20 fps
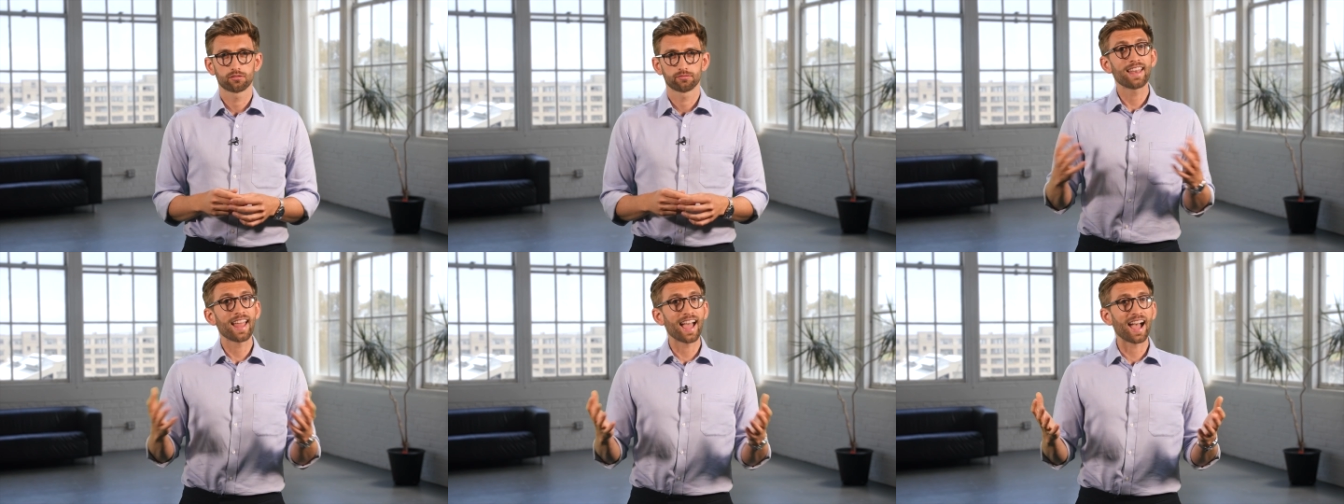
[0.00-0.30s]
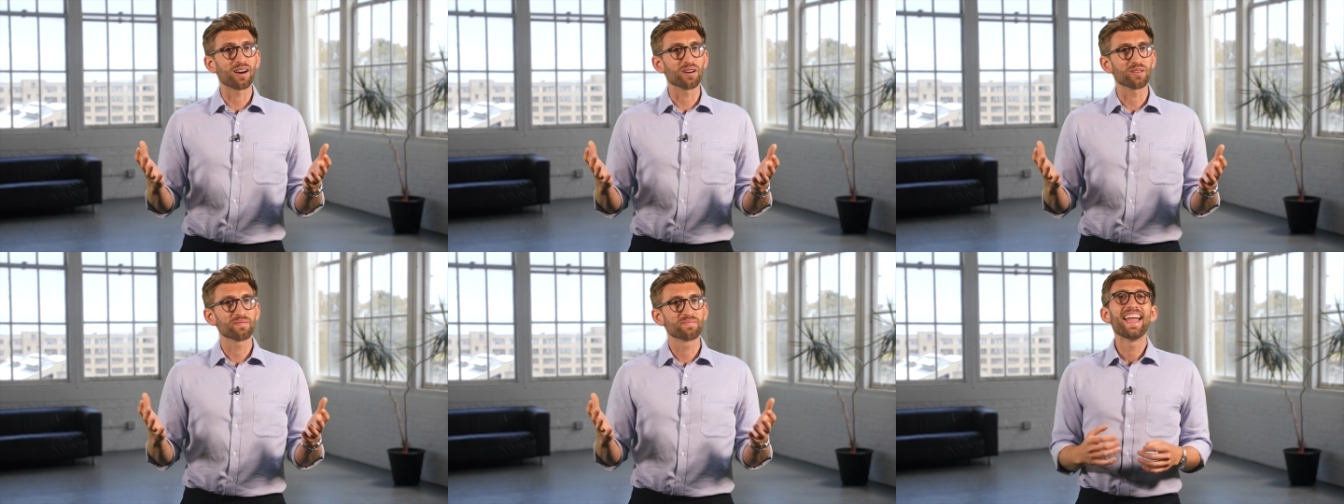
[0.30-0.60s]

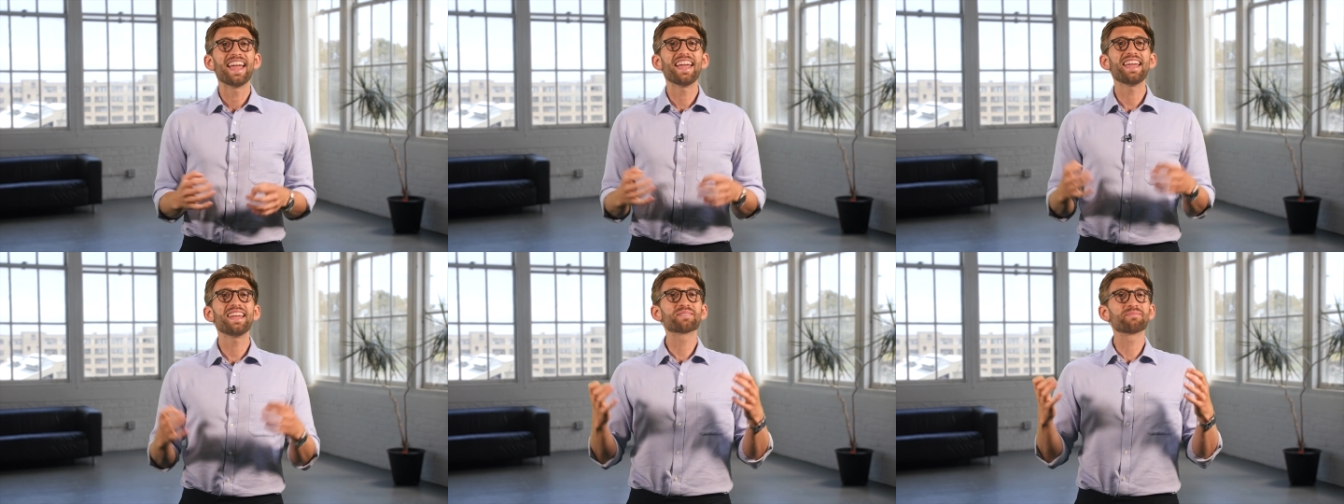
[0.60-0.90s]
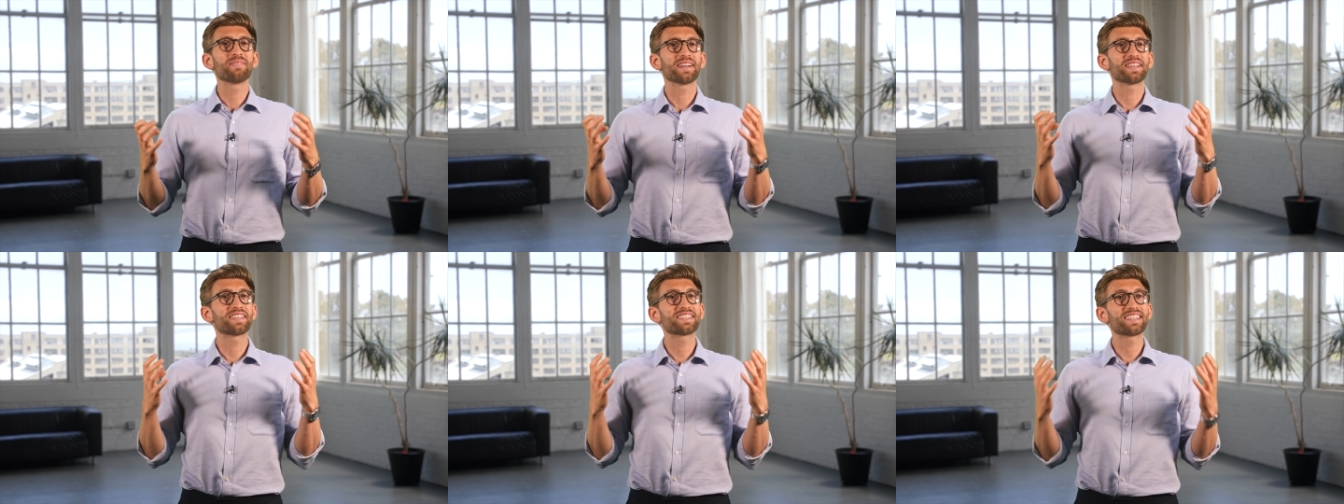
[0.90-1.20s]
Now, here's
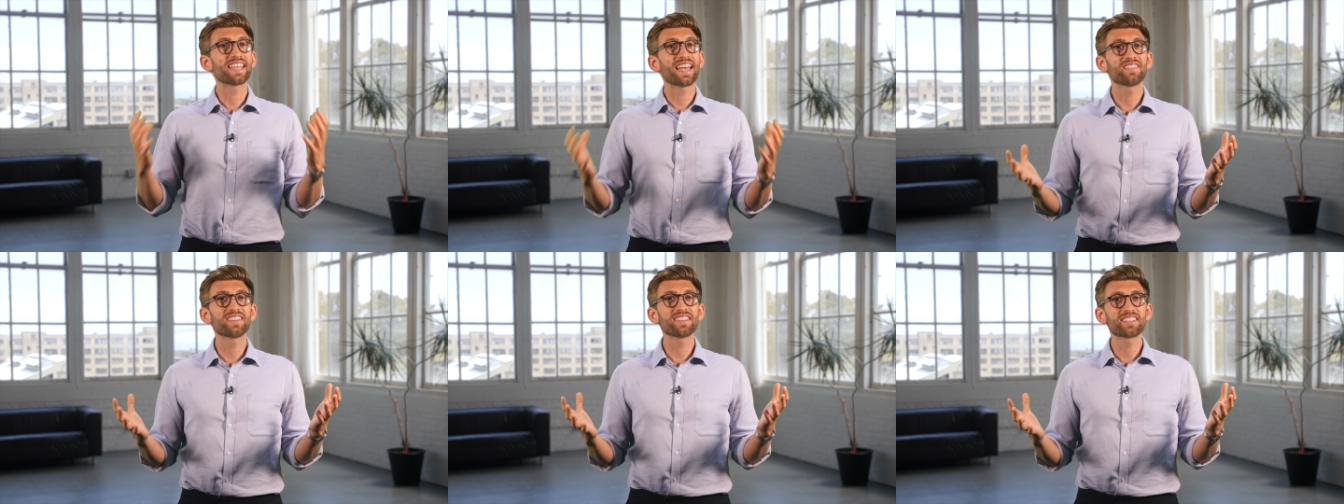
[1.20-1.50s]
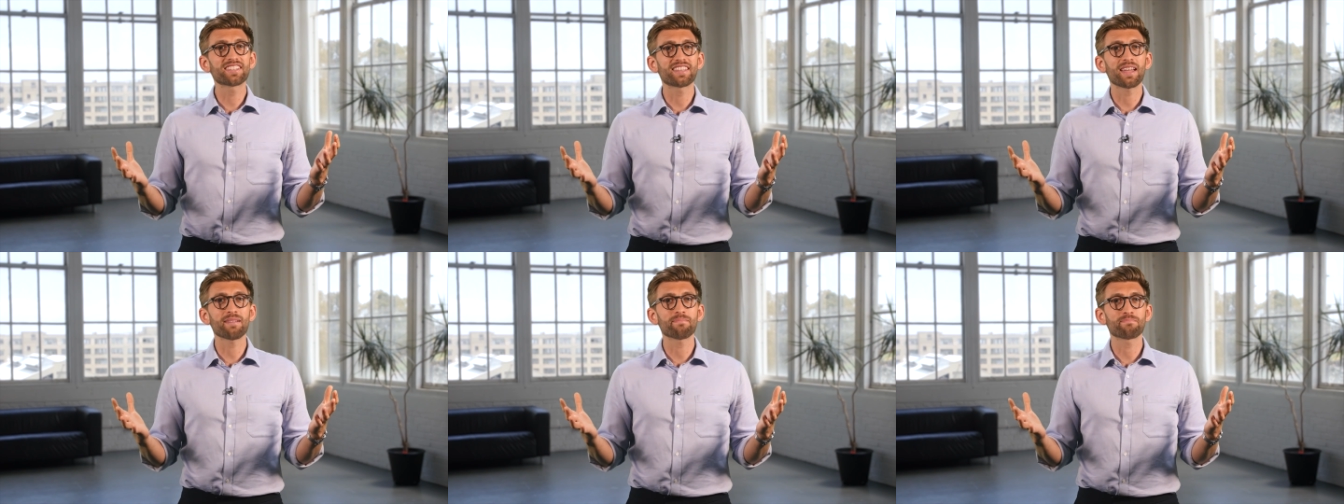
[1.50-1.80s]
my seven
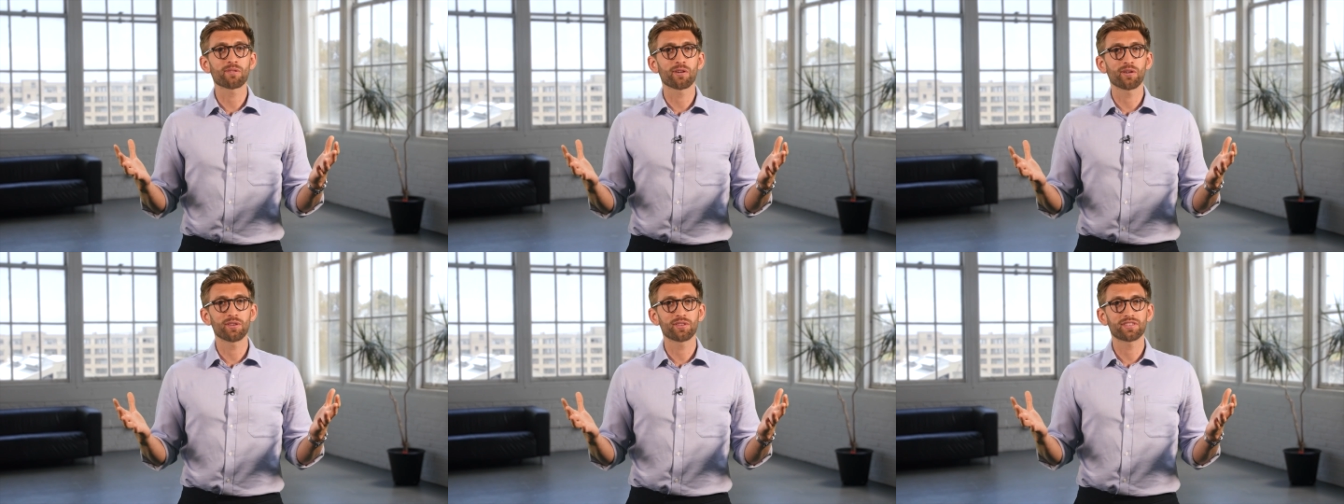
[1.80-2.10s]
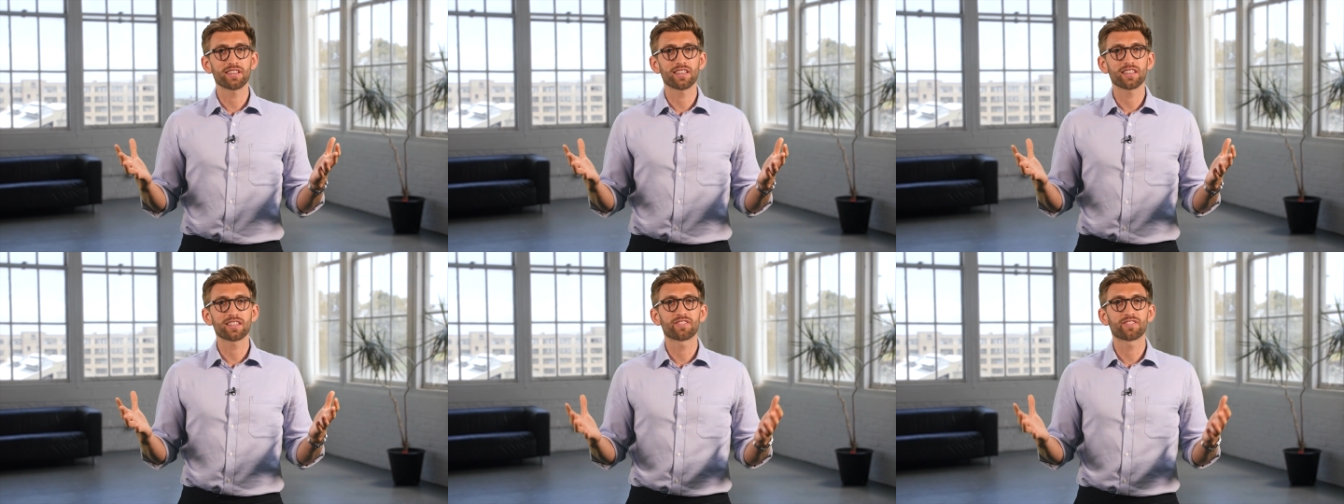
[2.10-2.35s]
step process